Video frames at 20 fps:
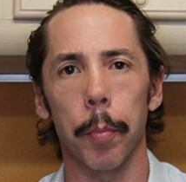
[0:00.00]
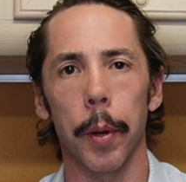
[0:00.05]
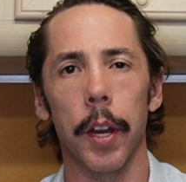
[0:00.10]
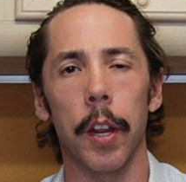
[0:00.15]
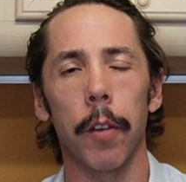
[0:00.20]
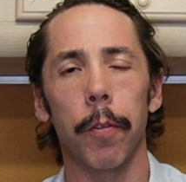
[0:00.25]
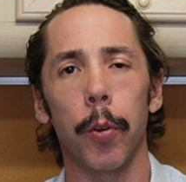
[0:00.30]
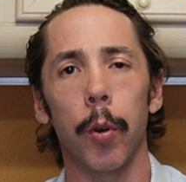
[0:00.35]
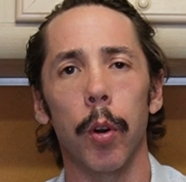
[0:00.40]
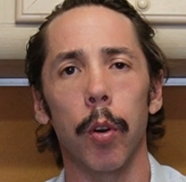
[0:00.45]
but
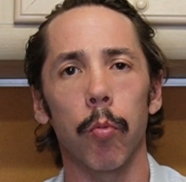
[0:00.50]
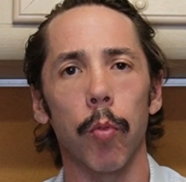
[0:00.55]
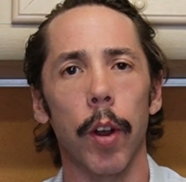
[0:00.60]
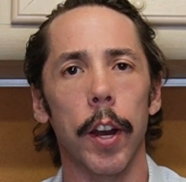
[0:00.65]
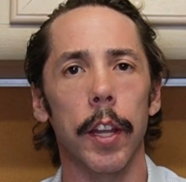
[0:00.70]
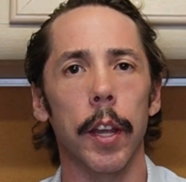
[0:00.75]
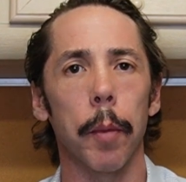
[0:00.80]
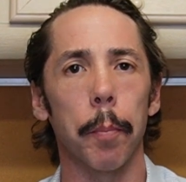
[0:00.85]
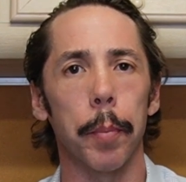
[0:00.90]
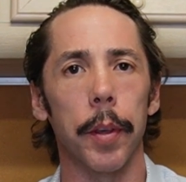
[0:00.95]
if you're
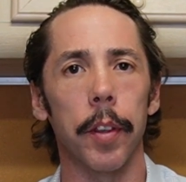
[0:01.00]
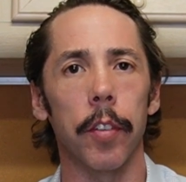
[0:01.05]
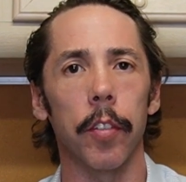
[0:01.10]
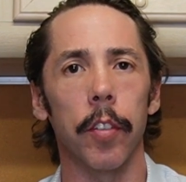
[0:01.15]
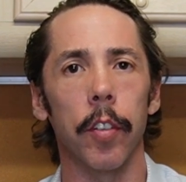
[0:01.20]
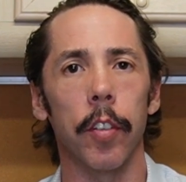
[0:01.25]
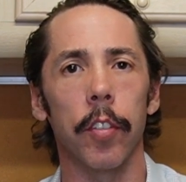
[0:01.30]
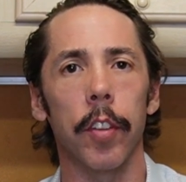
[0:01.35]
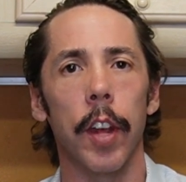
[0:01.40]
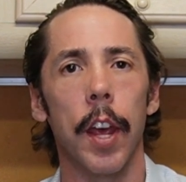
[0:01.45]
running a
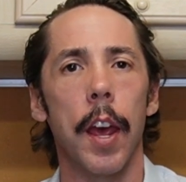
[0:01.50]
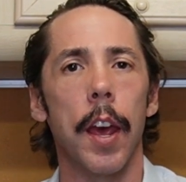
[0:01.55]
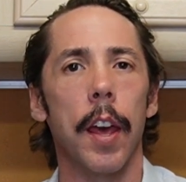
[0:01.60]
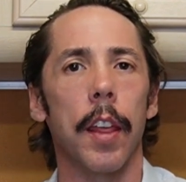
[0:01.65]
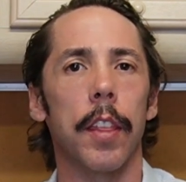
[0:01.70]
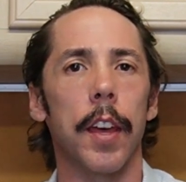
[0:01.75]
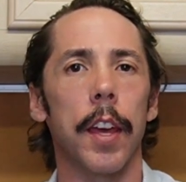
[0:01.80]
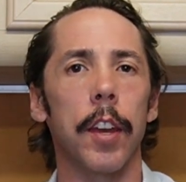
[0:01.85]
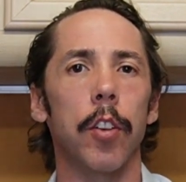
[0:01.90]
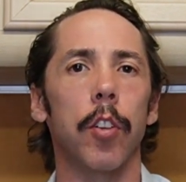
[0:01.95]
business,
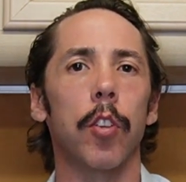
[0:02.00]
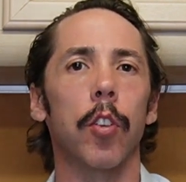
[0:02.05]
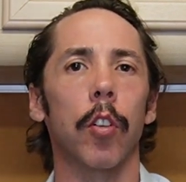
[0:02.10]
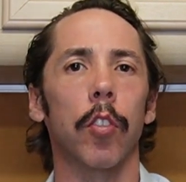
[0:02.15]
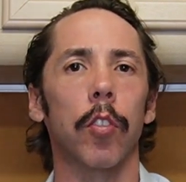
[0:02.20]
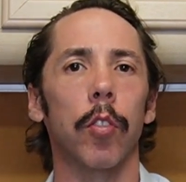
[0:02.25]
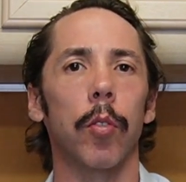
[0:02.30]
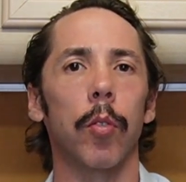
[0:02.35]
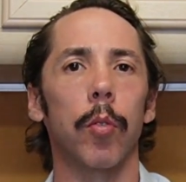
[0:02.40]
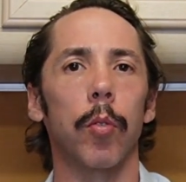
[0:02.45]
then you've got
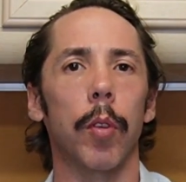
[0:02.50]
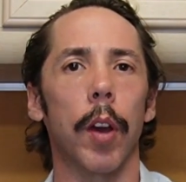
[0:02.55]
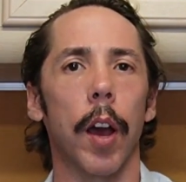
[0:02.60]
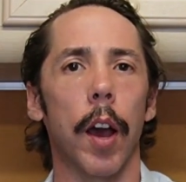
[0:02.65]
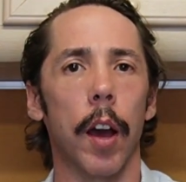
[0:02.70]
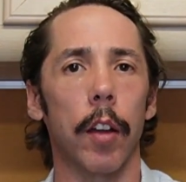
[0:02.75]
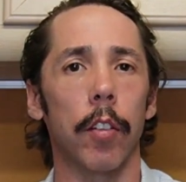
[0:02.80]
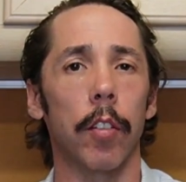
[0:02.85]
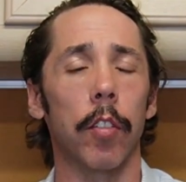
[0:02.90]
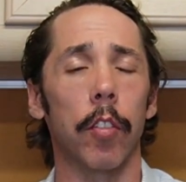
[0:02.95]
to
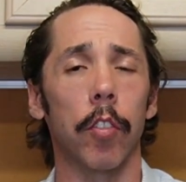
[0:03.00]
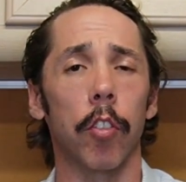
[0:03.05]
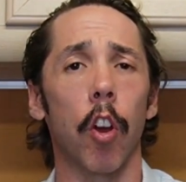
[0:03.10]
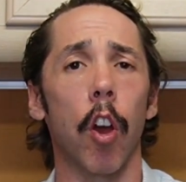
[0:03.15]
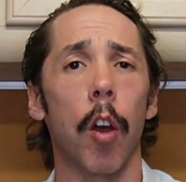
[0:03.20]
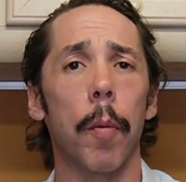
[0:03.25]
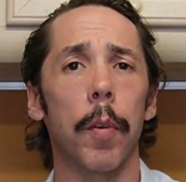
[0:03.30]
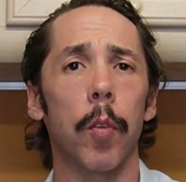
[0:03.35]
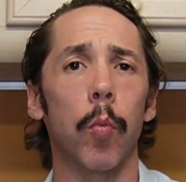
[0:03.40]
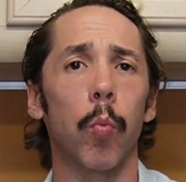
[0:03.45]

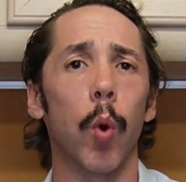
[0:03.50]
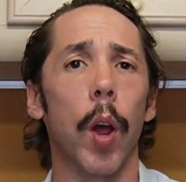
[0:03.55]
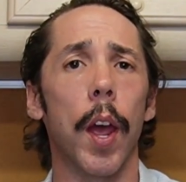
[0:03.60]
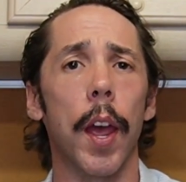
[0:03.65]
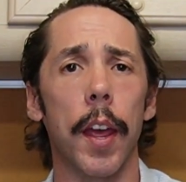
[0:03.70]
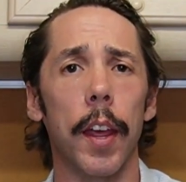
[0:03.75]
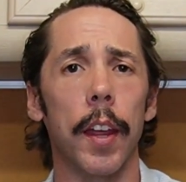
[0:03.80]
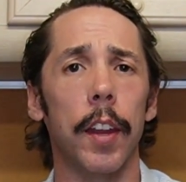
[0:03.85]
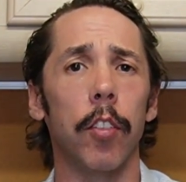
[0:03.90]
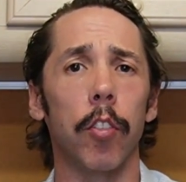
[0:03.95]
determine
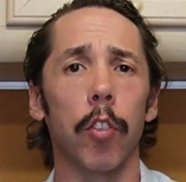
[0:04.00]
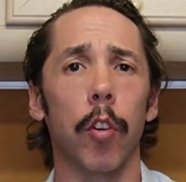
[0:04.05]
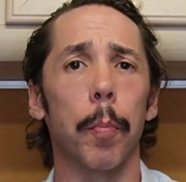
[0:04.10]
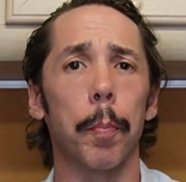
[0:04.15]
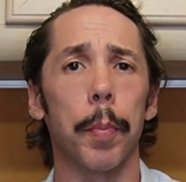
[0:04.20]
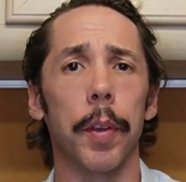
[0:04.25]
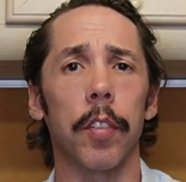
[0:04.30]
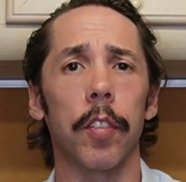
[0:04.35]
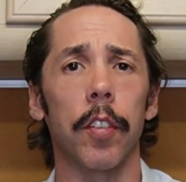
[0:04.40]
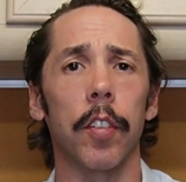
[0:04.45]
where is your
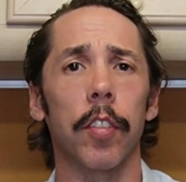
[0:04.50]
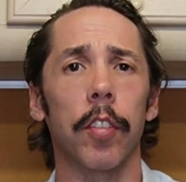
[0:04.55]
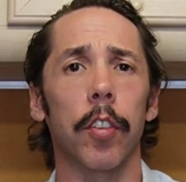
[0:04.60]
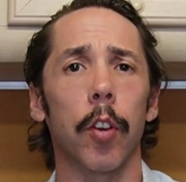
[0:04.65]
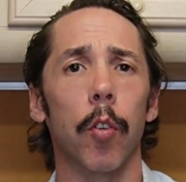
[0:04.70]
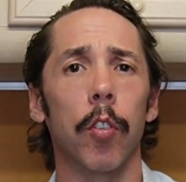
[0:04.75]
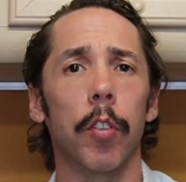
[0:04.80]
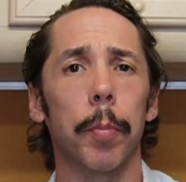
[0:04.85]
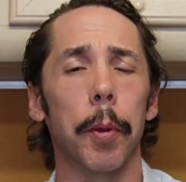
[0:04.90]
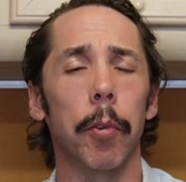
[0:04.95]
business
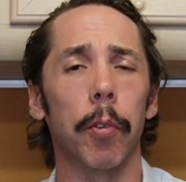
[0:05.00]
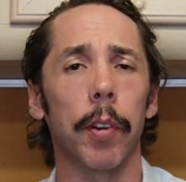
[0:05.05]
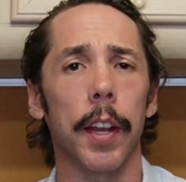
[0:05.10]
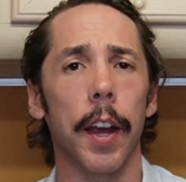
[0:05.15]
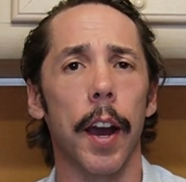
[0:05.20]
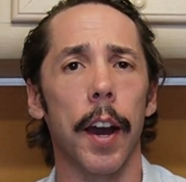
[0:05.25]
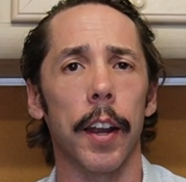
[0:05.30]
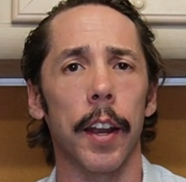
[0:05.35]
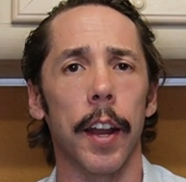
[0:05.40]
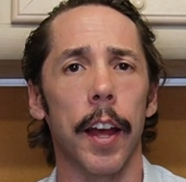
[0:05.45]
going to be
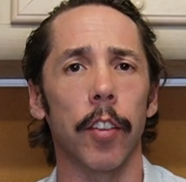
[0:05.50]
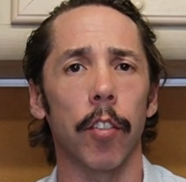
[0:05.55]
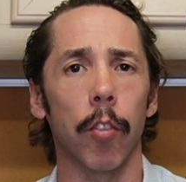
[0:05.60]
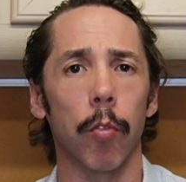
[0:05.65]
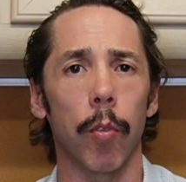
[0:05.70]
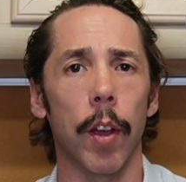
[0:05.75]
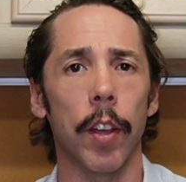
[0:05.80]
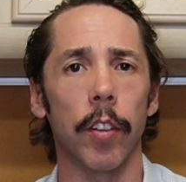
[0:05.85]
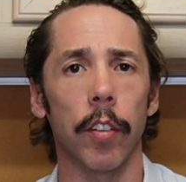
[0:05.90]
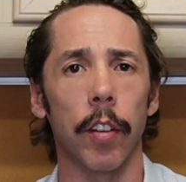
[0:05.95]
regarded as a
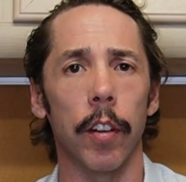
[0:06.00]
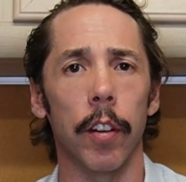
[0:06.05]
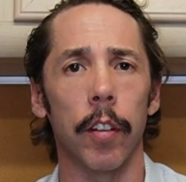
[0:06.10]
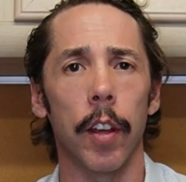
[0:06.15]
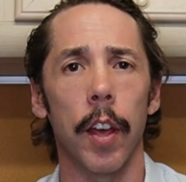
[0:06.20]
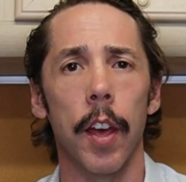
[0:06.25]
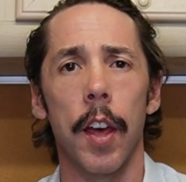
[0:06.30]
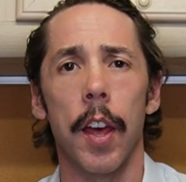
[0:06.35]
resident.